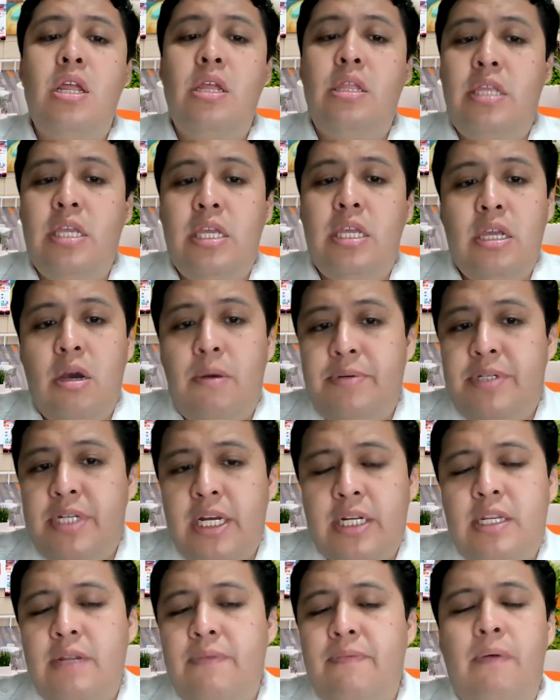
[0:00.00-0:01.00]
The
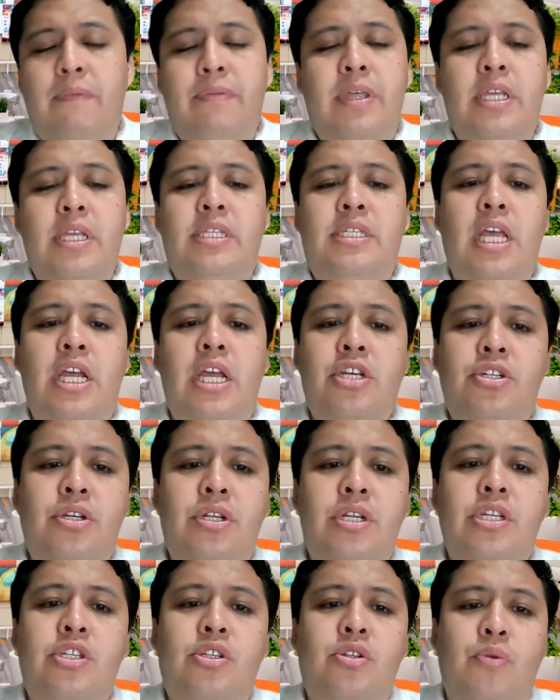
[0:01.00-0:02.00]
objective of this
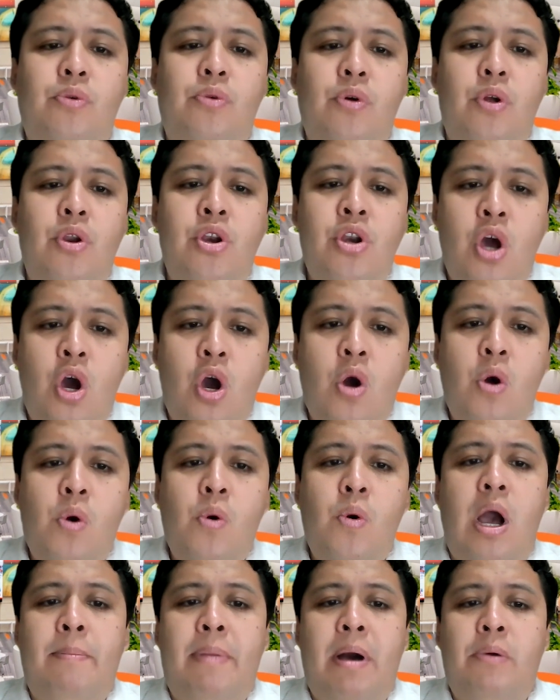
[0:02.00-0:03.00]
session is to
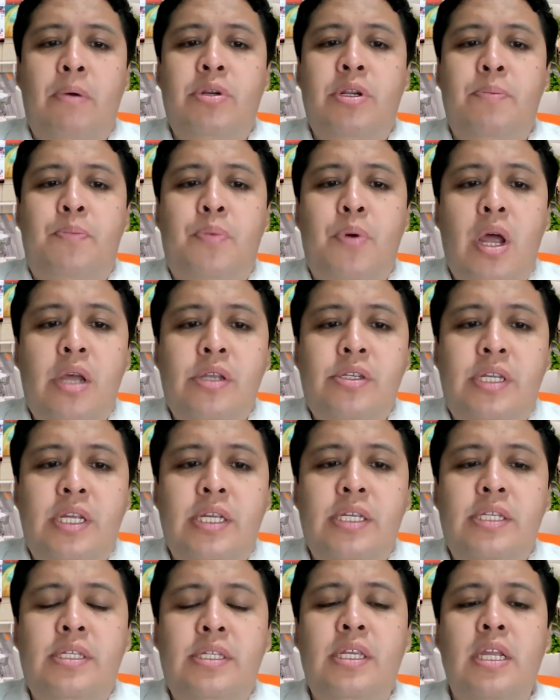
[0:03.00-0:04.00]
know about the
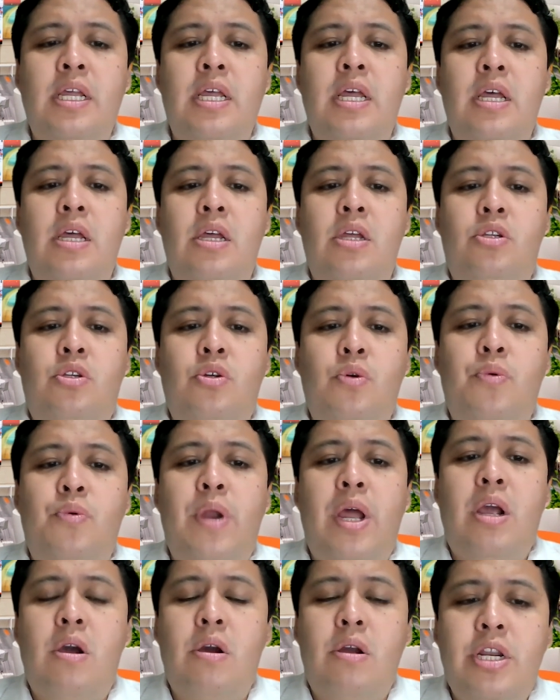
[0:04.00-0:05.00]
process to
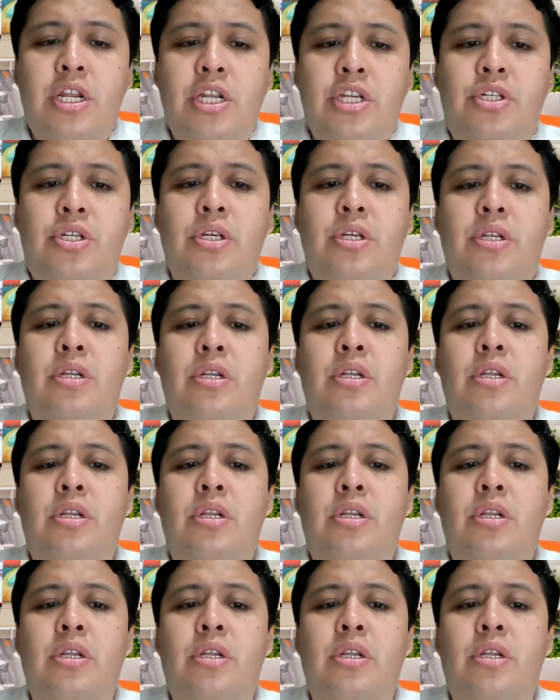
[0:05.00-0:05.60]
recognize